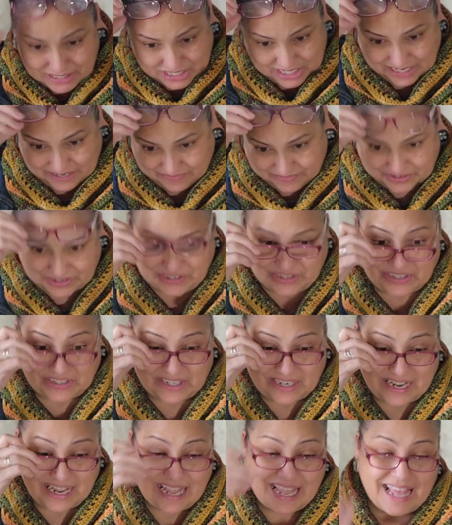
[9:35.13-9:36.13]

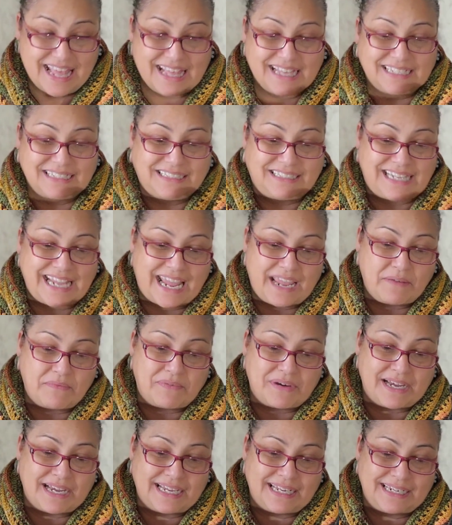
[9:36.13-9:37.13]
bejeebers. Day
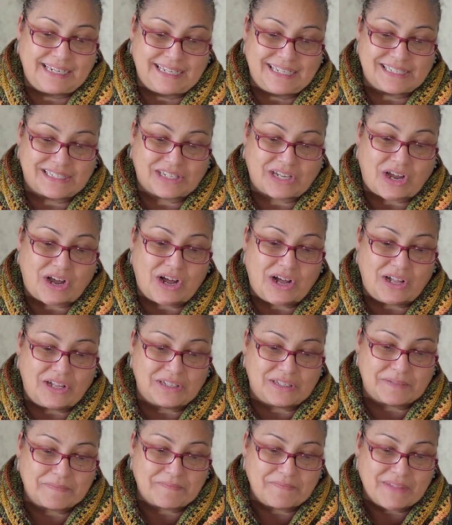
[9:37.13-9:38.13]
one is
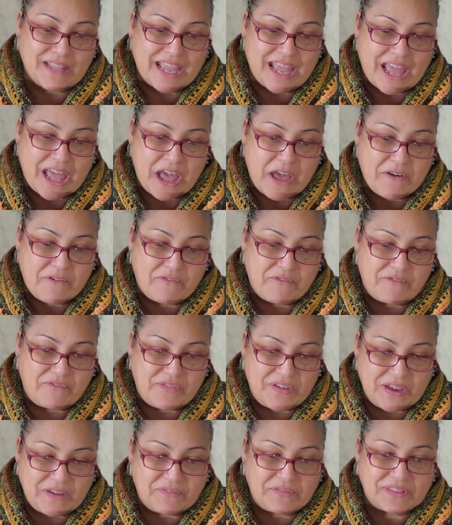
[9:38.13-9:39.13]
called
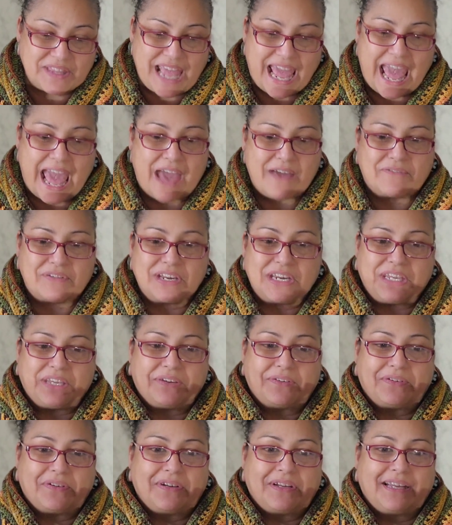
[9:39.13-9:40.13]
Fifth
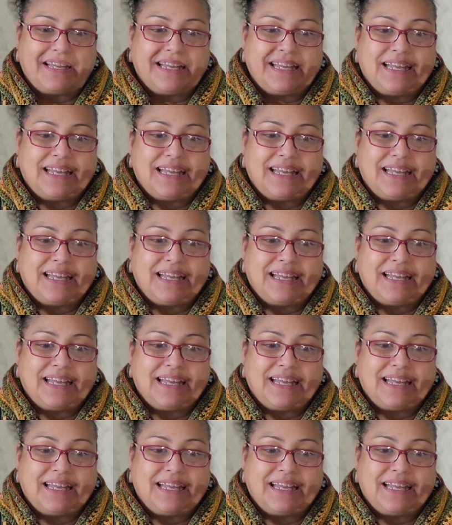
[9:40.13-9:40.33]
Avenue.